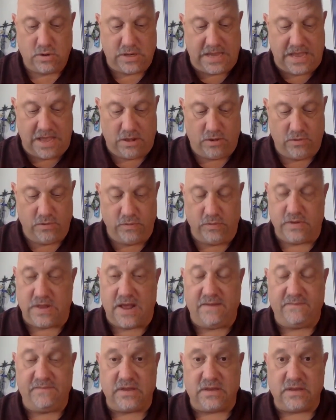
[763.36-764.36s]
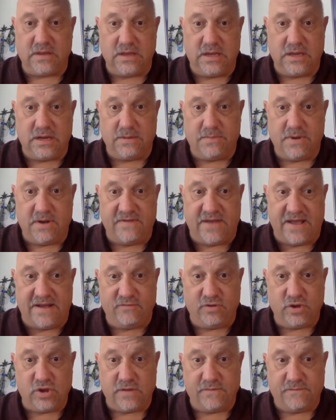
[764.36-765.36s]
Calhoun's obviously an above
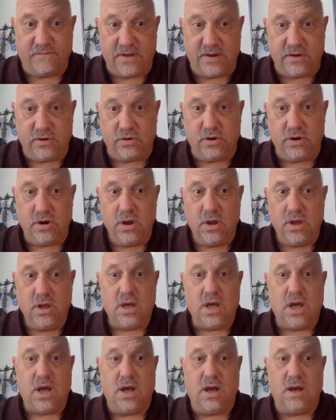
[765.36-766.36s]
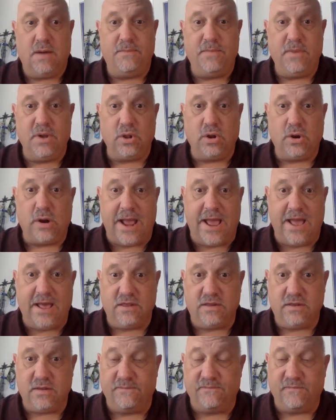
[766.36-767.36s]
average defender. Miller
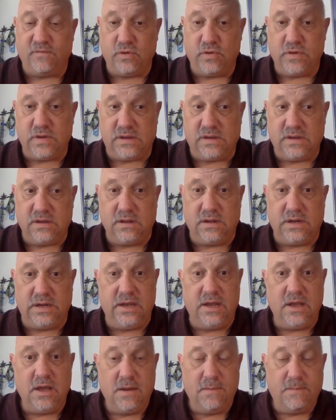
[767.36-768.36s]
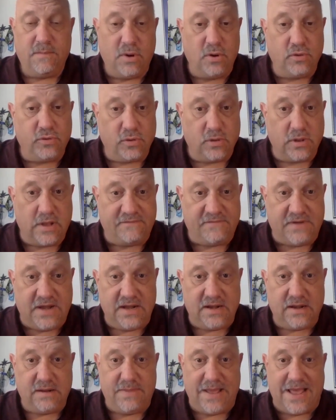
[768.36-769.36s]
has some versatility. Both are
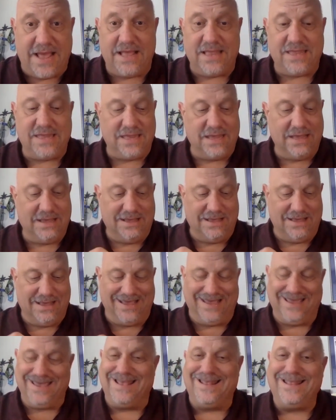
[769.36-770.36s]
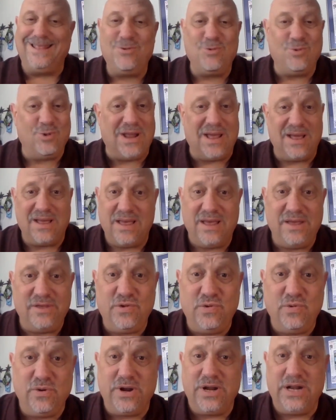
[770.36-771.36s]
left-handed bats. Again, these are not
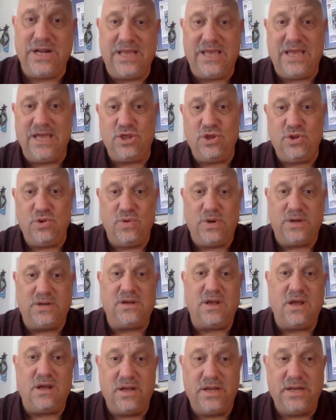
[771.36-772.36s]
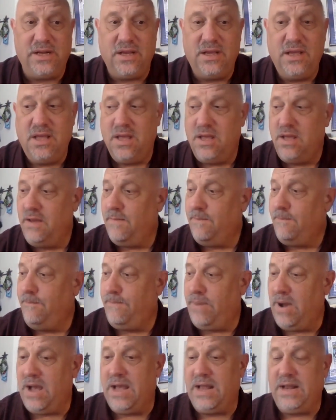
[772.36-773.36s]
guys who are going to get you a ton,
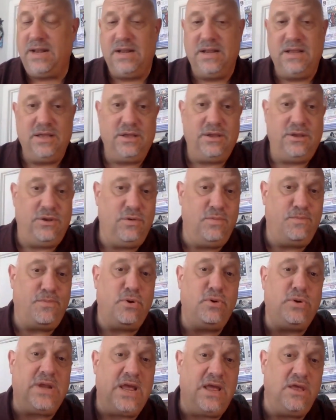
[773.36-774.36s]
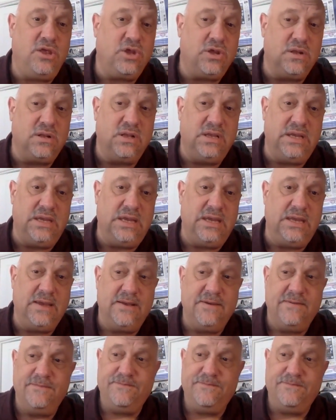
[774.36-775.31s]
but you potentially